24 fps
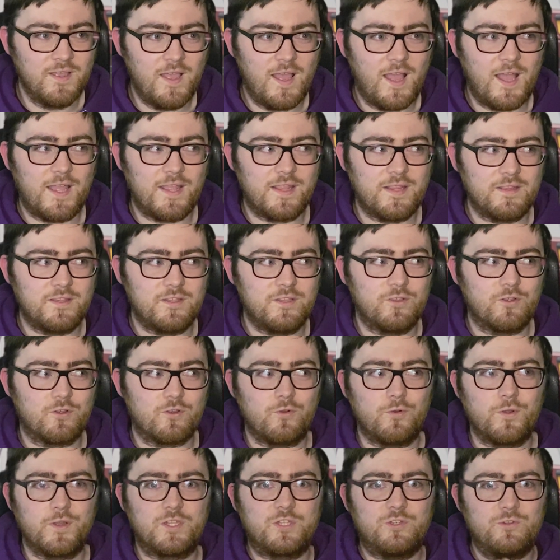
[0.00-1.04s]
and you're
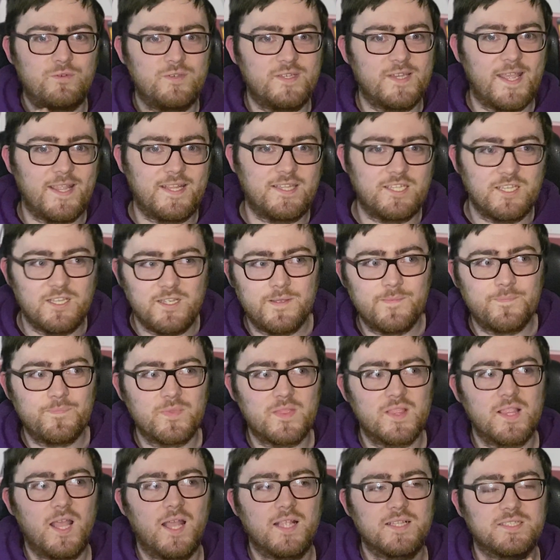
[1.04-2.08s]
going to 90,
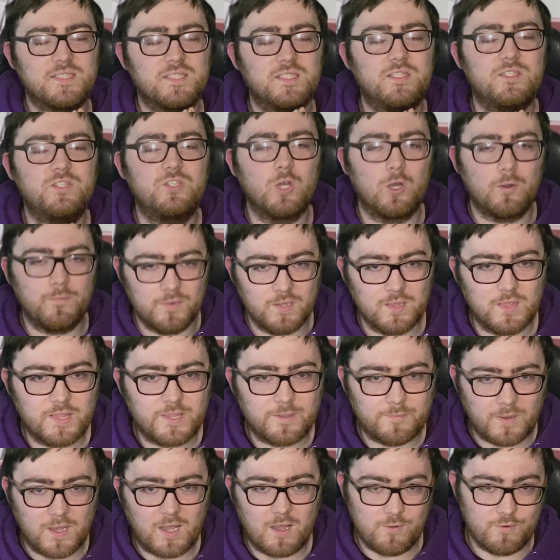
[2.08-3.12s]
that's double
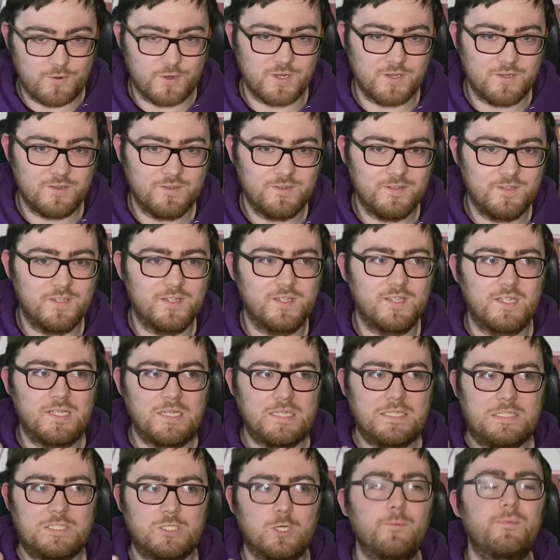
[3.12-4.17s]
the power.
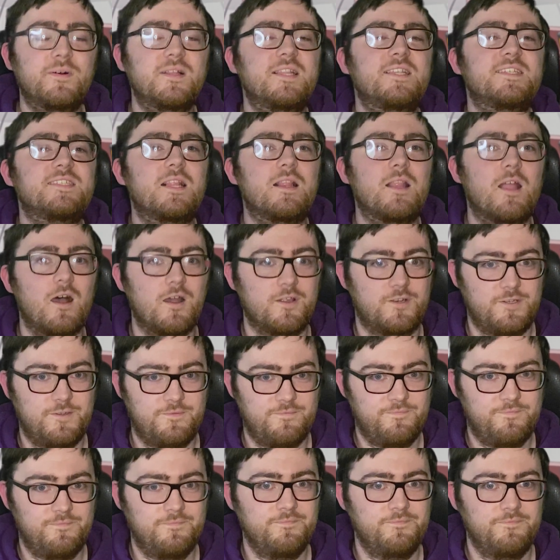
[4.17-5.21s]
Double is a lot.
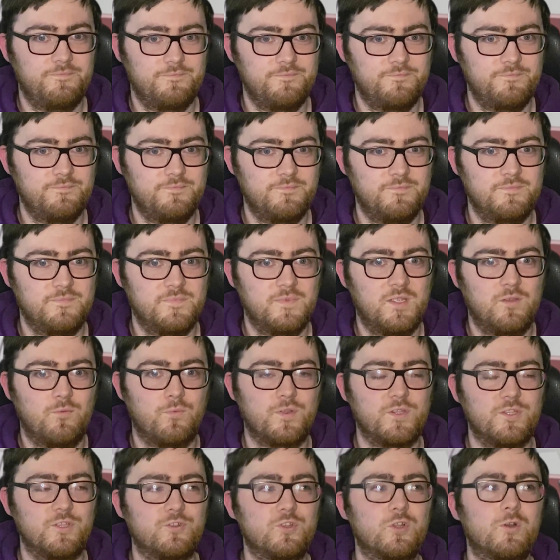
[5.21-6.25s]

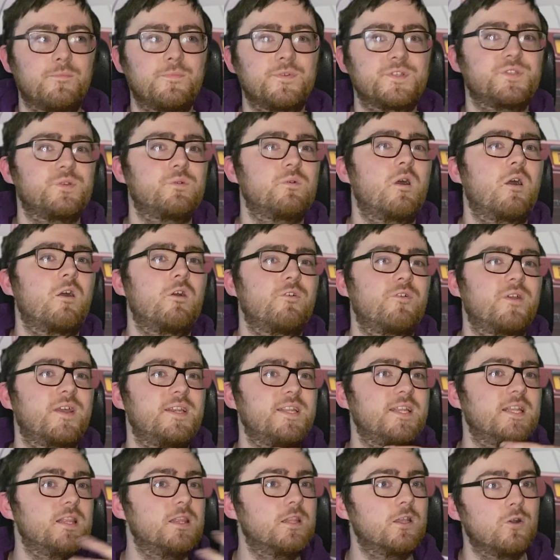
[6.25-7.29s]
When your numbers are
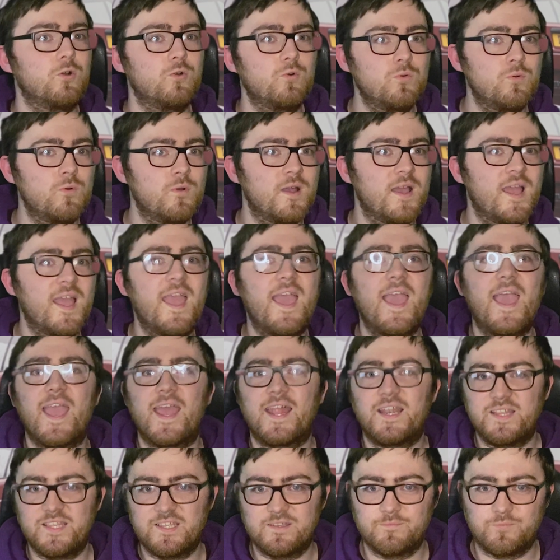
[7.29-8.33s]
already low,
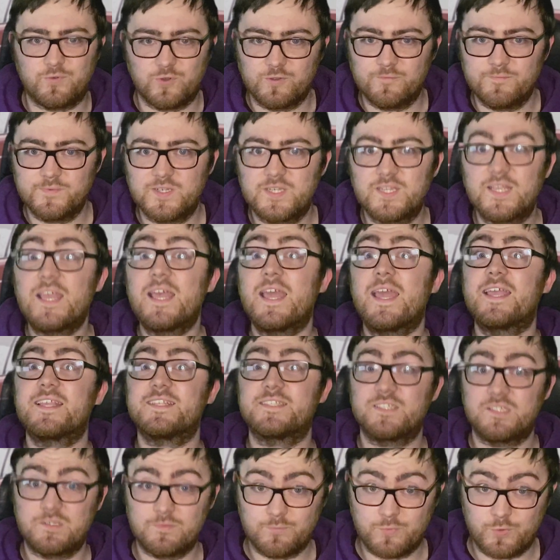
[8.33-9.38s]
any improvement is
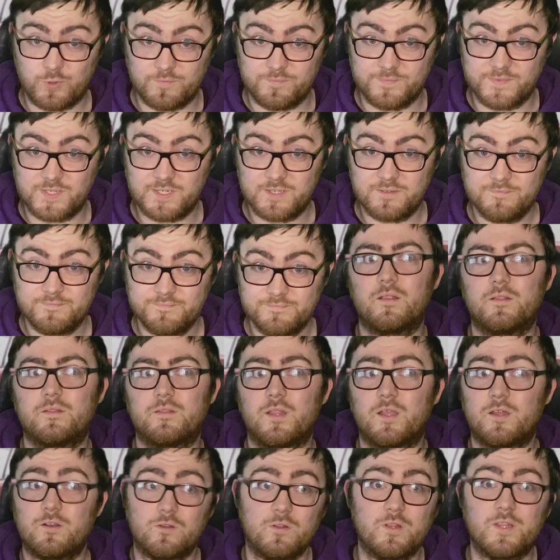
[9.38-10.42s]
an improvement.
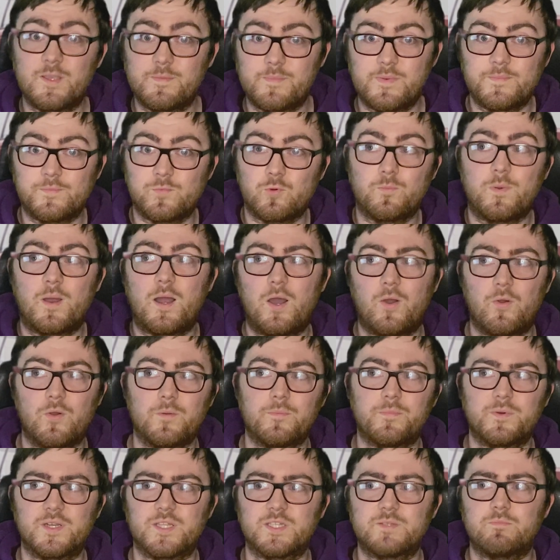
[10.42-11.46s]
Not only a bit more power,
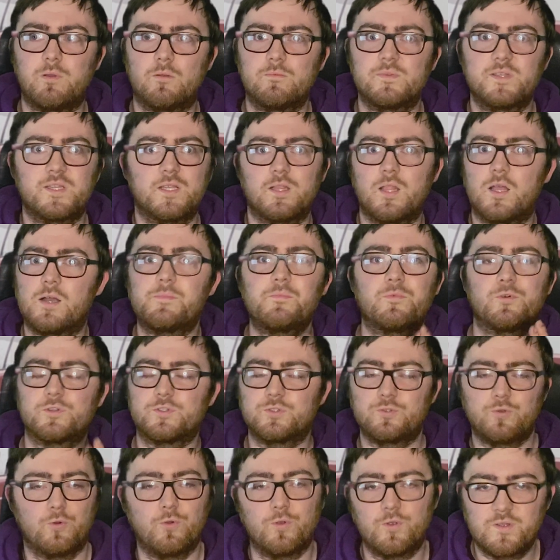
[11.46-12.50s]
but it's probably a lot more
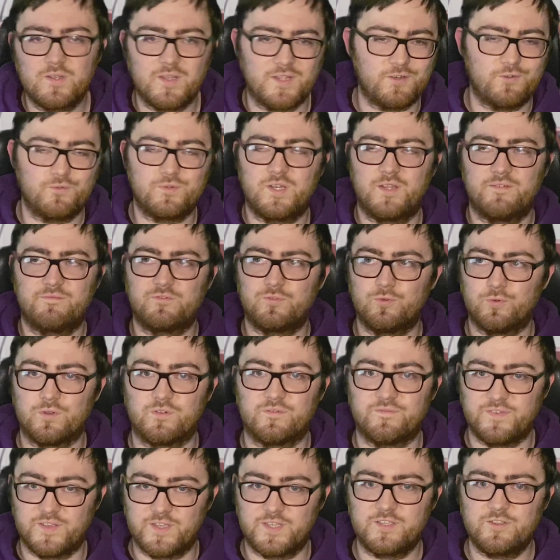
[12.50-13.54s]
torque. I don't have torque
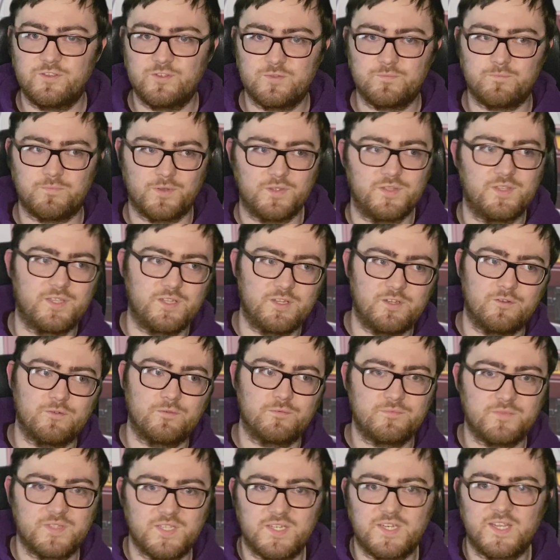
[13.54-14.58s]
figures, but you know,
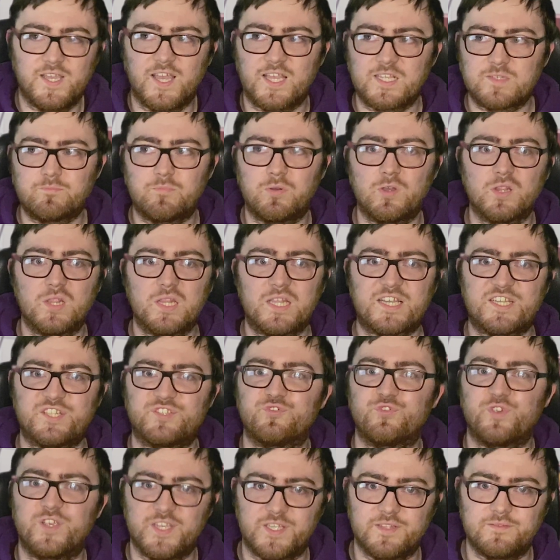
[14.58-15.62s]
TDIs pull like a
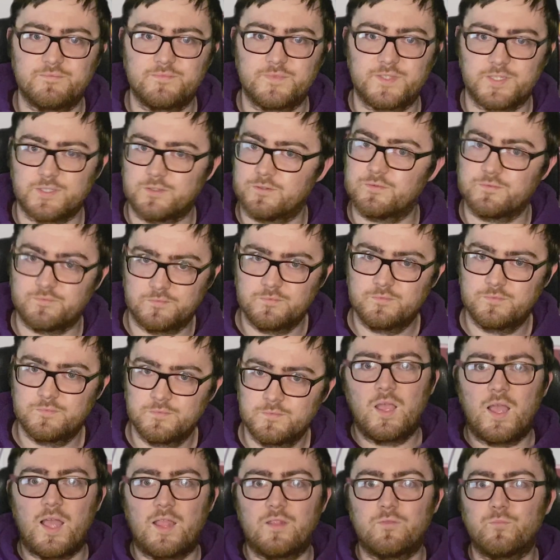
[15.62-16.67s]
train, so.
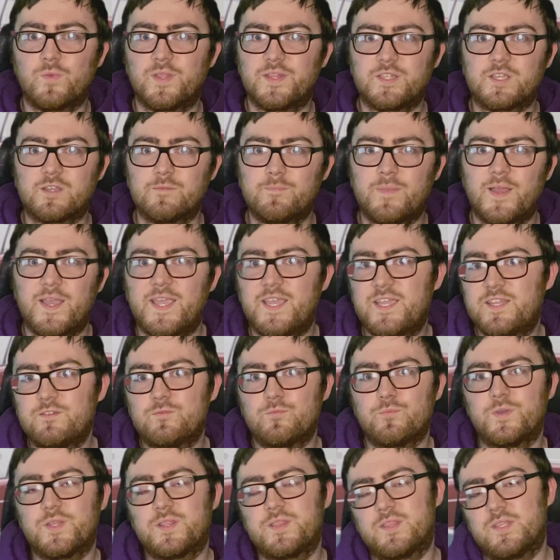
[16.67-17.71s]
And when combined
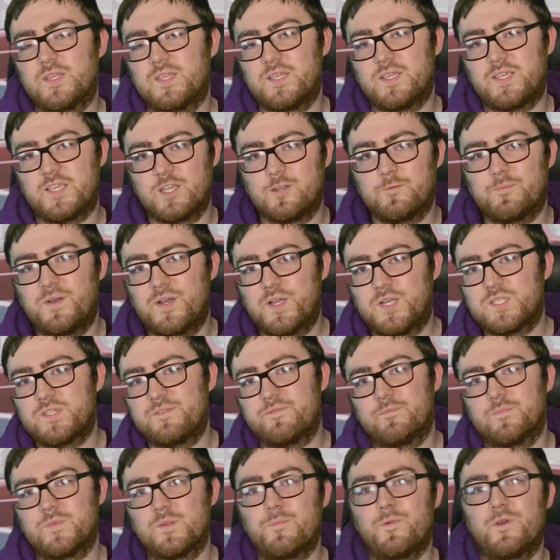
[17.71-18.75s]
with the gearbox
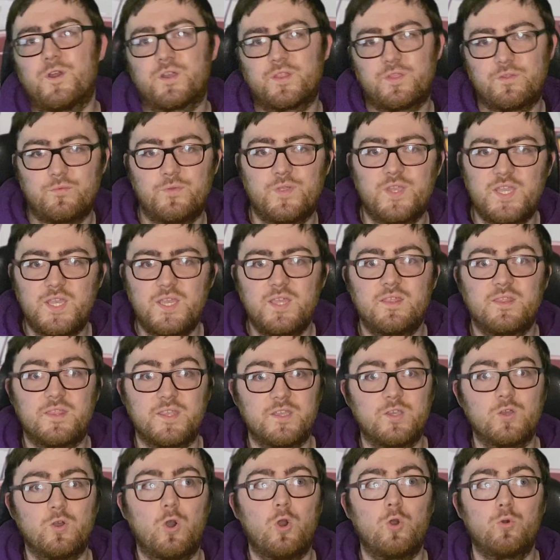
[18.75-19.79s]
from the Mark III,
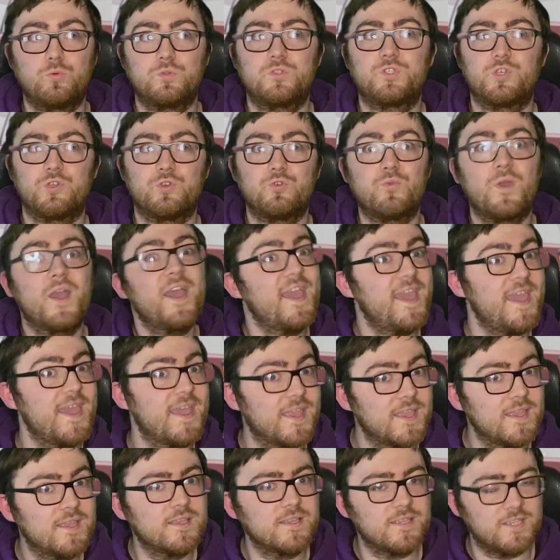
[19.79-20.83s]
the
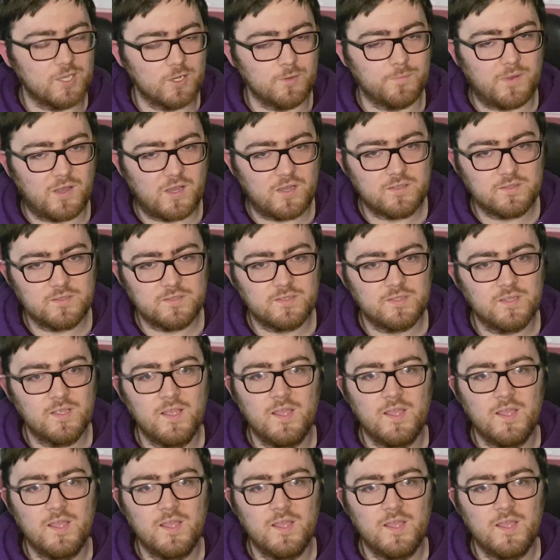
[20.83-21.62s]
O2A gearbox,